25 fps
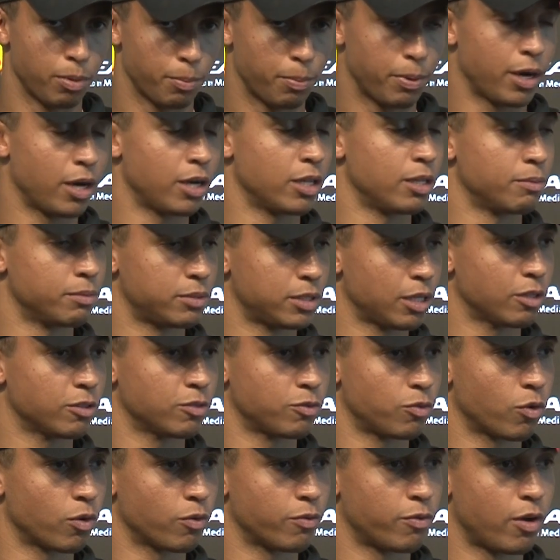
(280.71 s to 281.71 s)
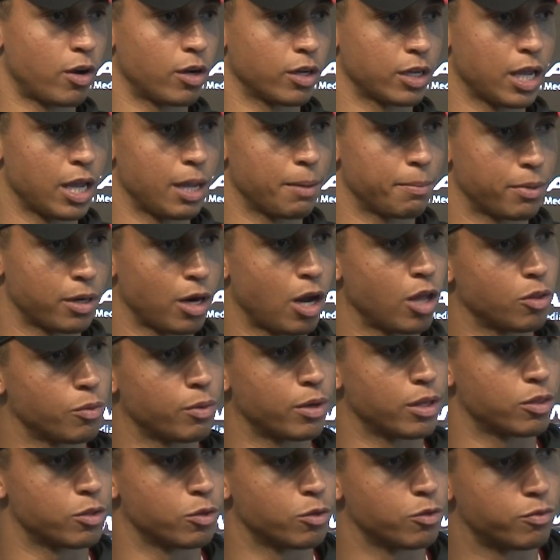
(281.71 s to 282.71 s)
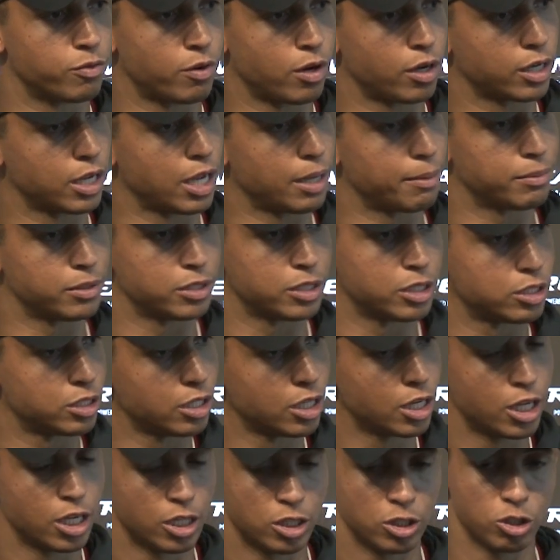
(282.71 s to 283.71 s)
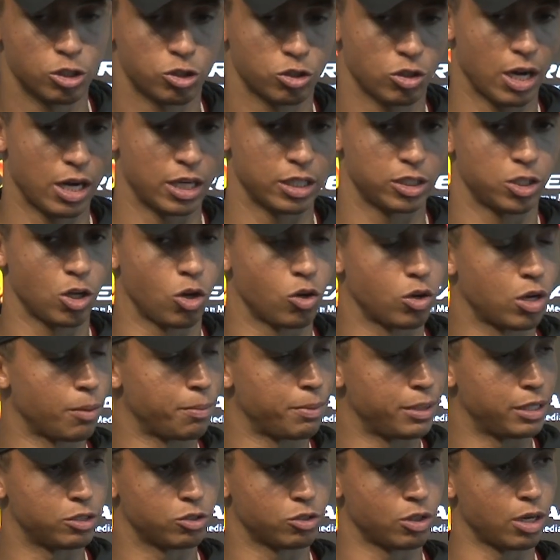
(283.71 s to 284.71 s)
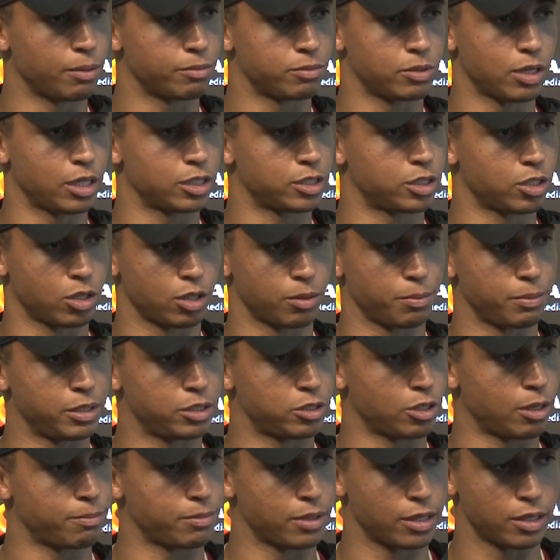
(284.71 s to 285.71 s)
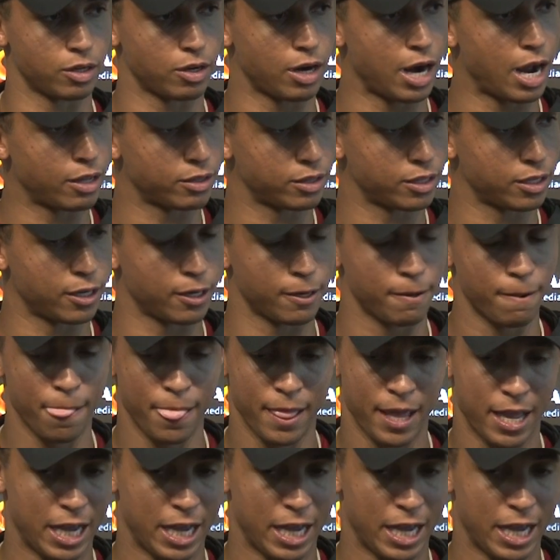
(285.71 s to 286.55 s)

preparing themselves for fall camp, but all the way through fall camp, and just just trying to soak up each rep, trying to soak up each rep that they're out there,